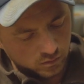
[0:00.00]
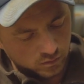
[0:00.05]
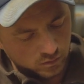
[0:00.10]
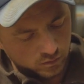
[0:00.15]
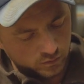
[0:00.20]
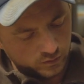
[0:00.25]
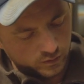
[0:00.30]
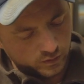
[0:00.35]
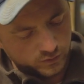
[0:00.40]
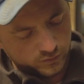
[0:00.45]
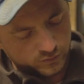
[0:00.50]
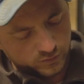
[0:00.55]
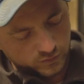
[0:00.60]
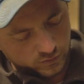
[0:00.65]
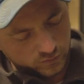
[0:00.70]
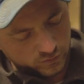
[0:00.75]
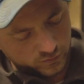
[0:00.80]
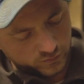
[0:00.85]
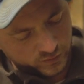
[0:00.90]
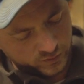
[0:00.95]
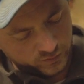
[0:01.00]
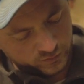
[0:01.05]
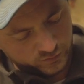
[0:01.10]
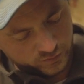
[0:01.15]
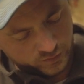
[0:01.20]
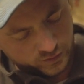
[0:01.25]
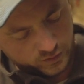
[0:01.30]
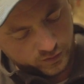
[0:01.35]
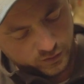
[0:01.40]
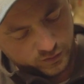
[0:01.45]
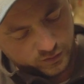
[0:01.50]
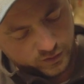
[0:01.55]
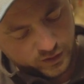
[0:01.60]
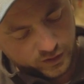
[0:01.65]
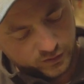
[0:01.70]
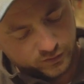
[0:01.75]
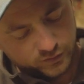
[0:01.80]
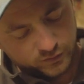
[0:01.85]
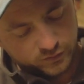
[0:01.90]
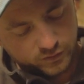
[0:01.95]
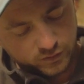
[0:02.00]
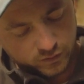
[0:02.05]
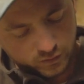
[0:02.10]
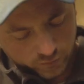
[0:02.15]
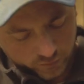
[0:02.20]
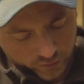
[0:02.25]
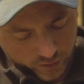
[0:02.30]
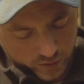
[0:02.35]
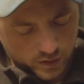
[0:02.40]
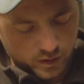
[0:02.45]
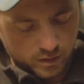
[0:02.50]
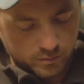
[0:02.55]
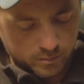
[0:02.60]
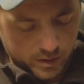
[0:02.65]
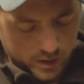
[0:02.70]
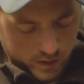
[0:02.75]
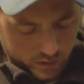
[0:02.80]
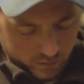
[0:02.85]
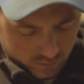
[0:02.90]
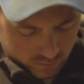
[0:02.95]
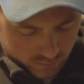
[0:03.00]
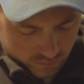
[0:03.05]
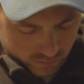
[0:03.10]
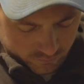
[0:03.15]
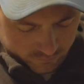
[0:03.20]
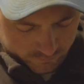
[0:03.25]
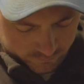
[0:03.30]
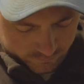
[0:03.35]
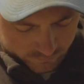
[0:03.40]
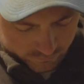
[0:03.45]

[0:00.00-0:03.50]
onto your solid ring. So you attach your solid ring to your main line.